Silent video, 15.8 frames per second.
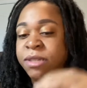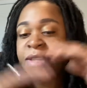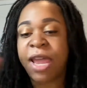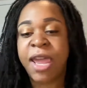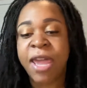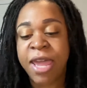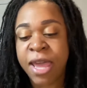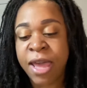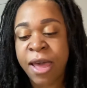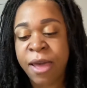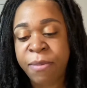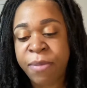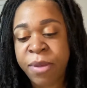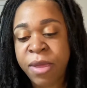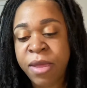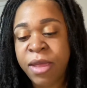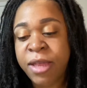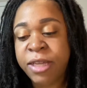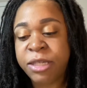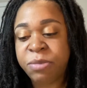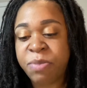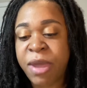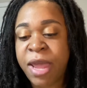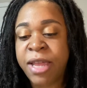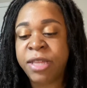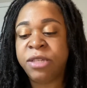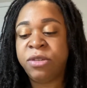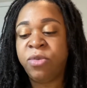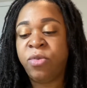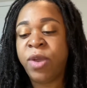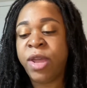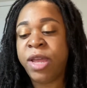taking up space,
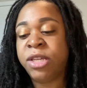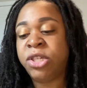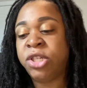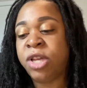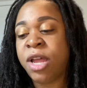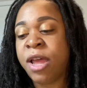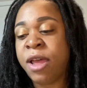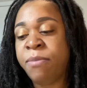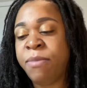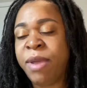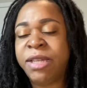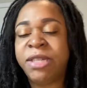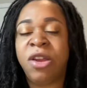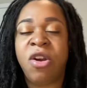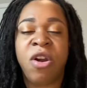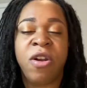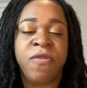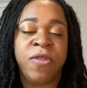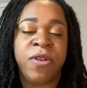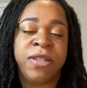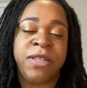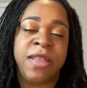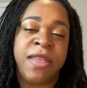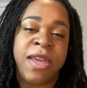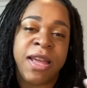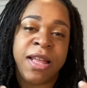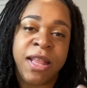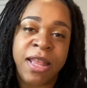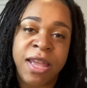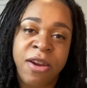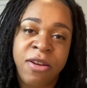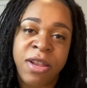which makes it harder for us to think
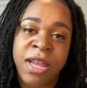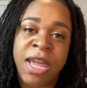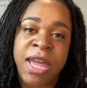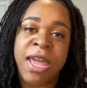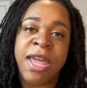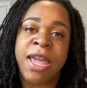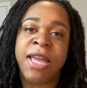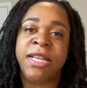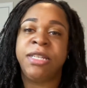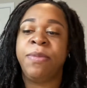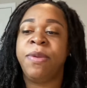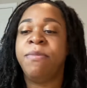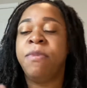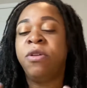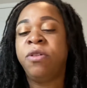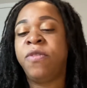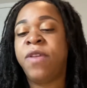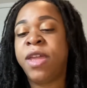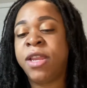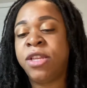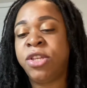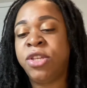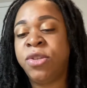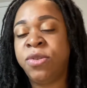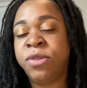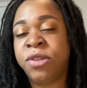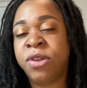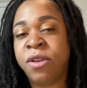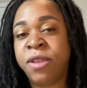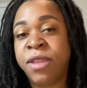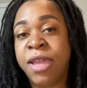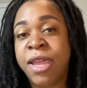clearly and to be motivated to do
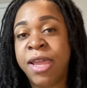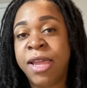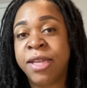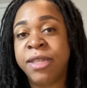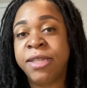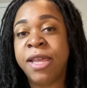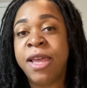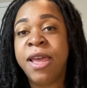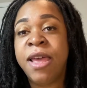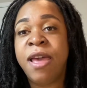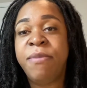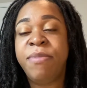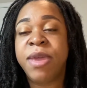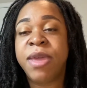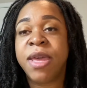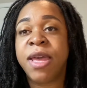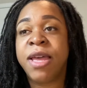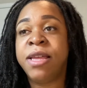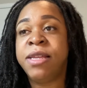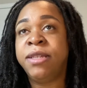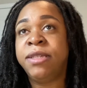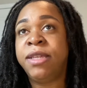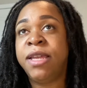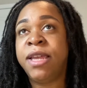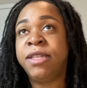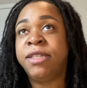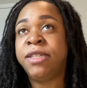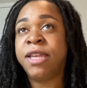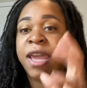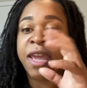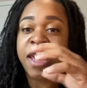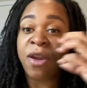certain things, because it's
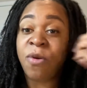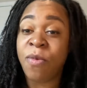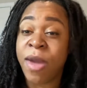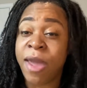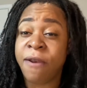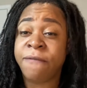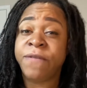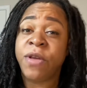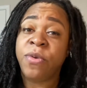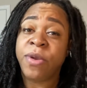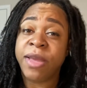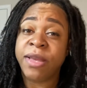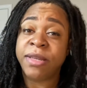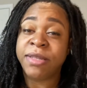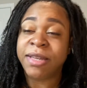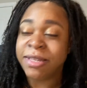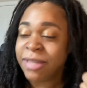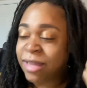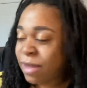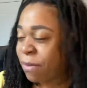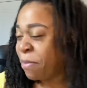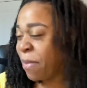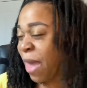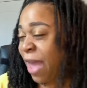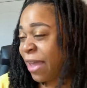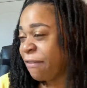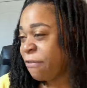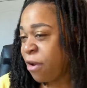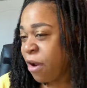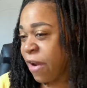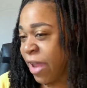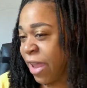taking away our focus. Because in the back of
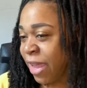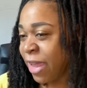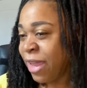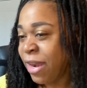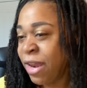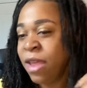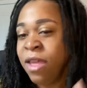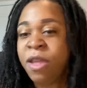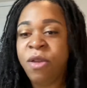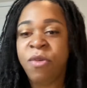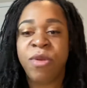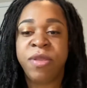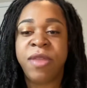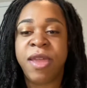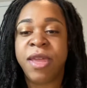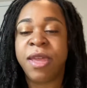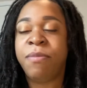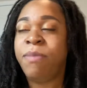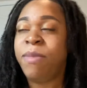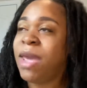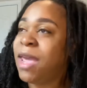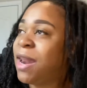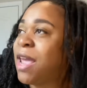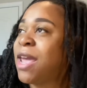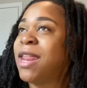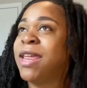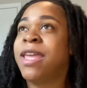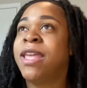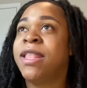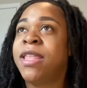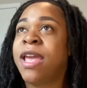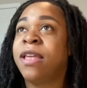our head, we're thinking, man, I got to
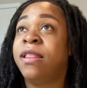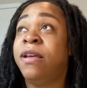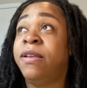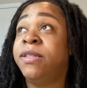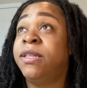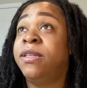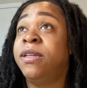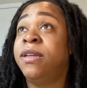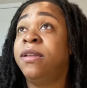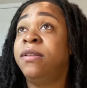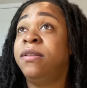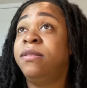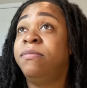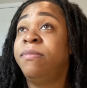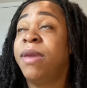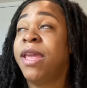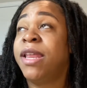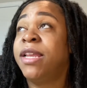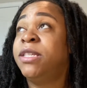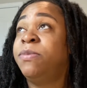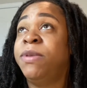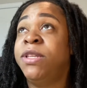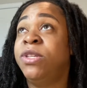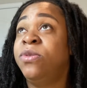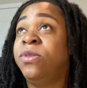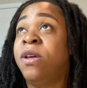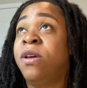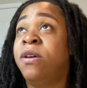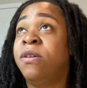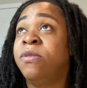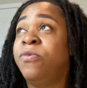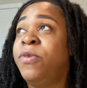get that closet done. Man, it's been too
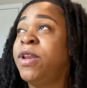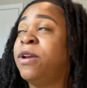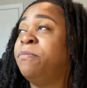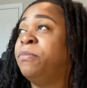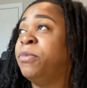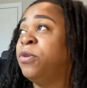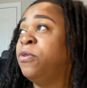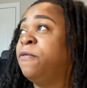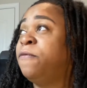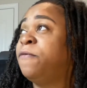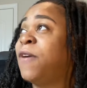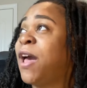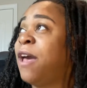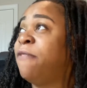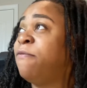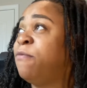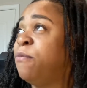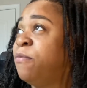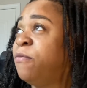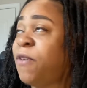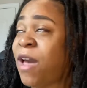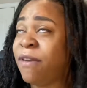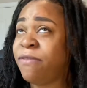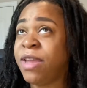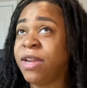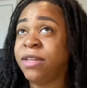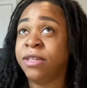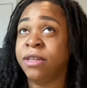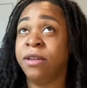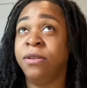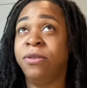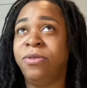long. We done moved five years
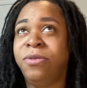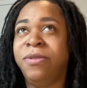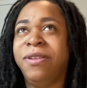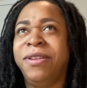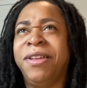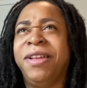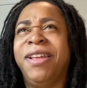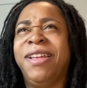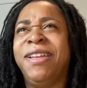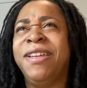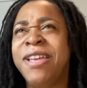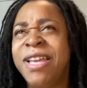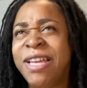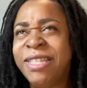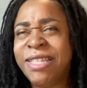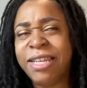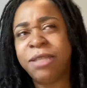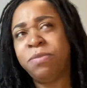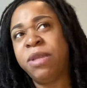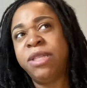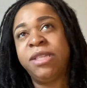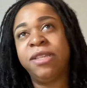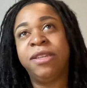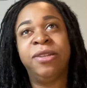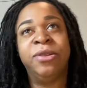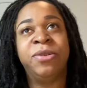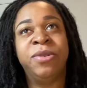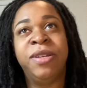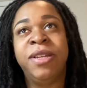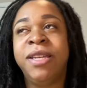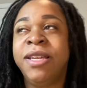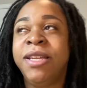ago, 6 months ago,
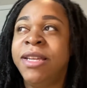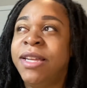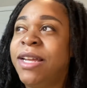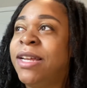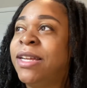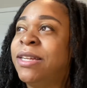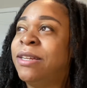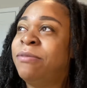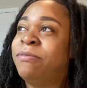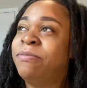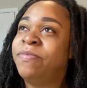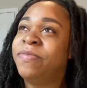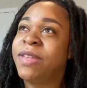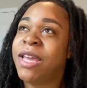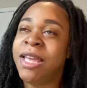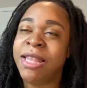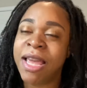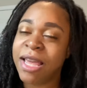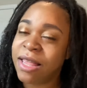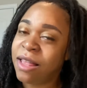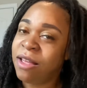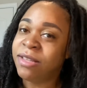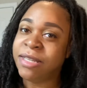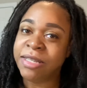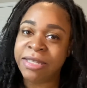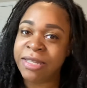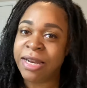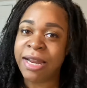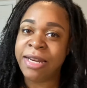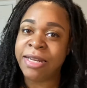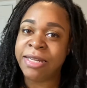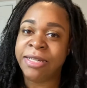and that closet
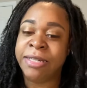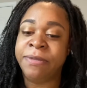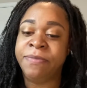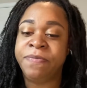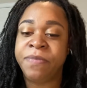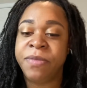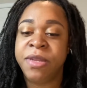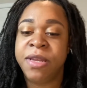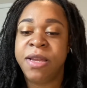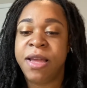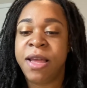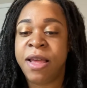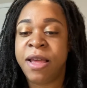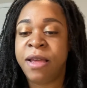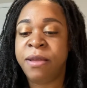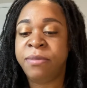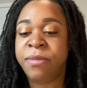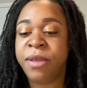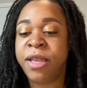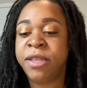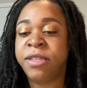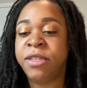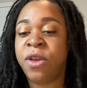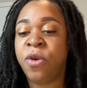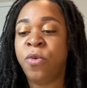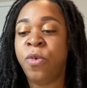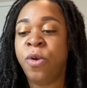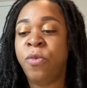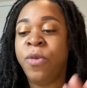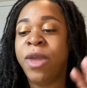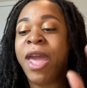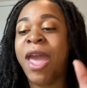still ain't done. And so
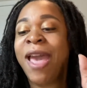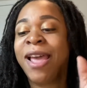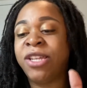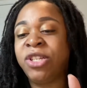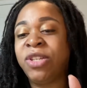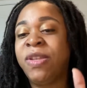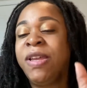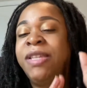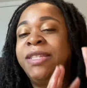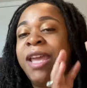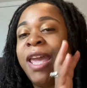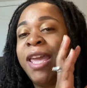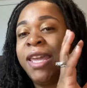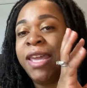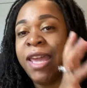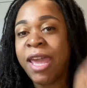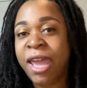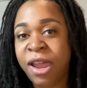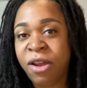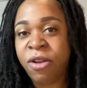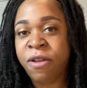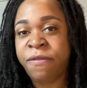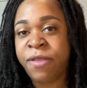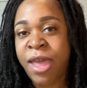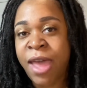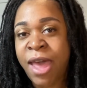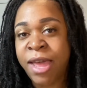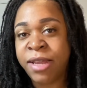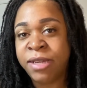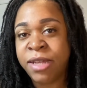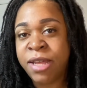when we actually take care of that